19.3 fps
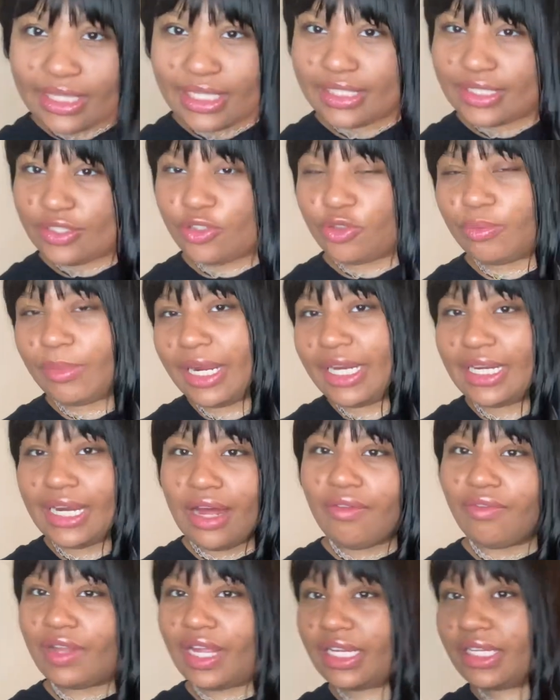things that you might not
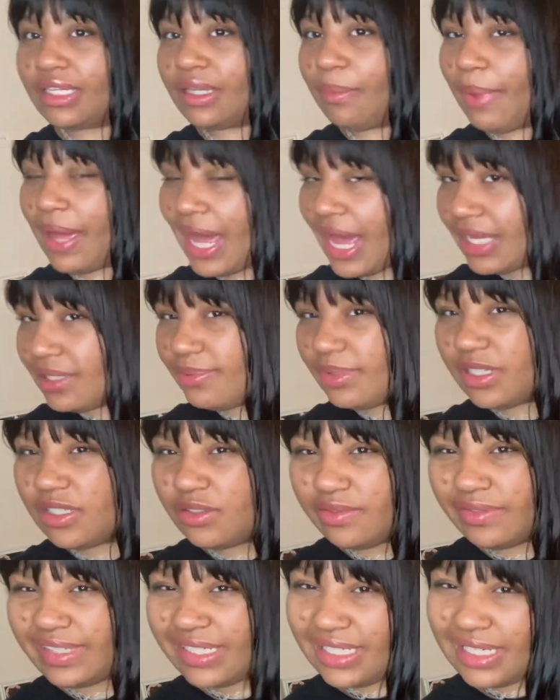have liked in the past
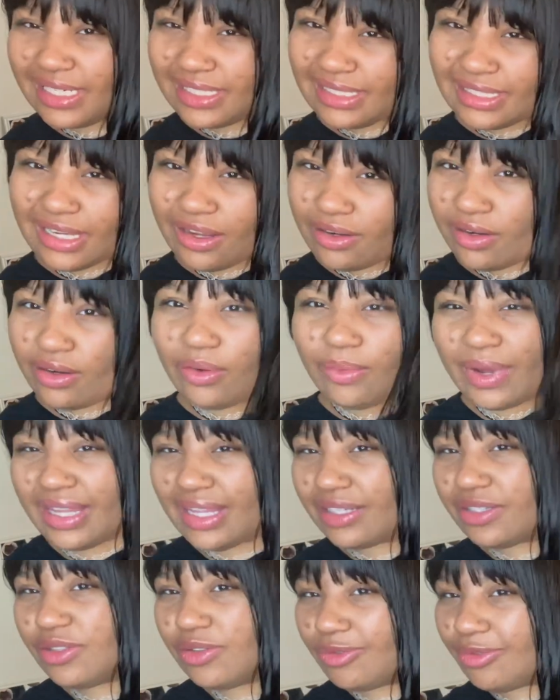because you've seen it styled in a way
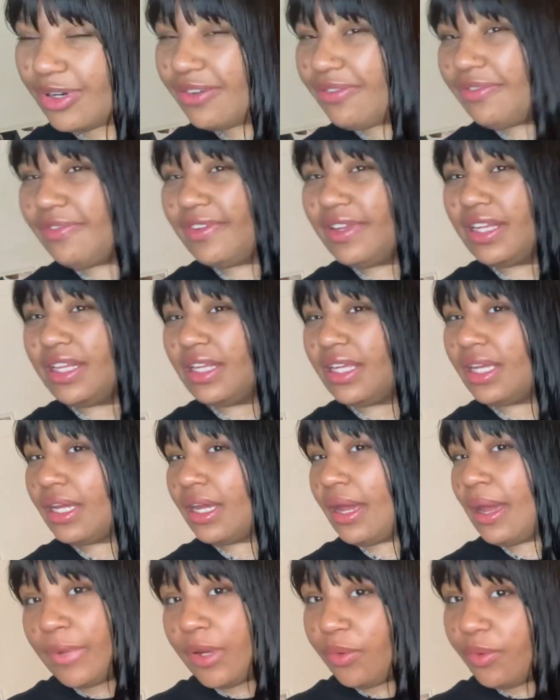that you weren't feeling.
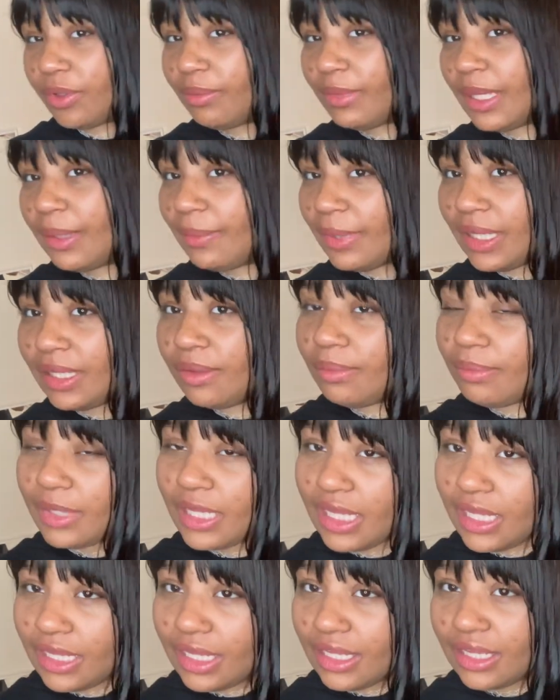But with me being
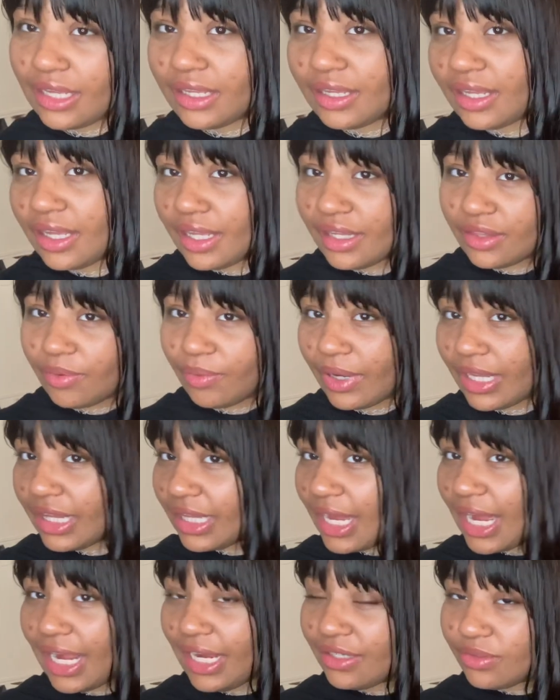me and the way
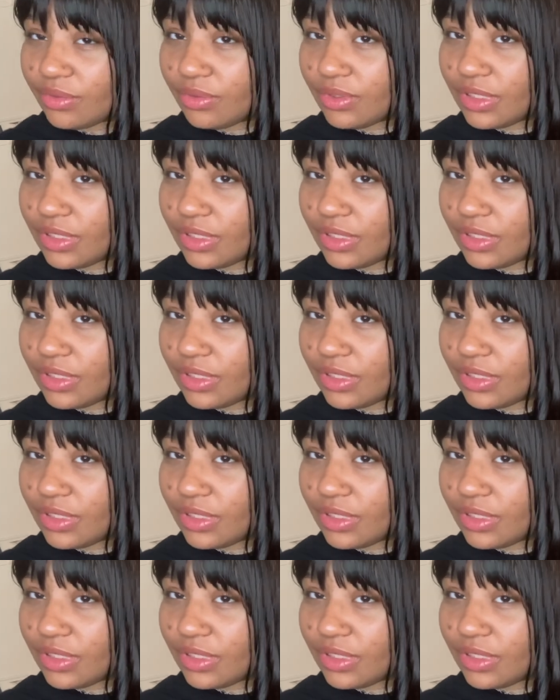that I do